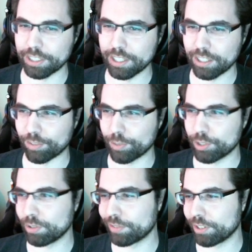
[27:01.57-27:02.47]
because we're
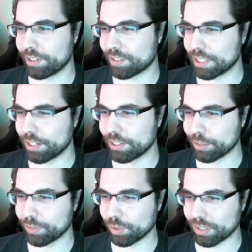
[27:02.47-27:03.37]
doing very scenario
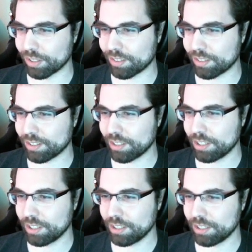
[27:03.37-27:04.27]
focused
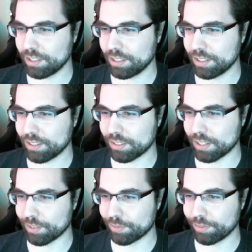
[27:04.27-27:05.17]

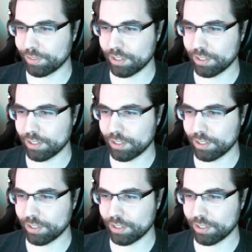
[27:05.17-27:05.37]
stuff.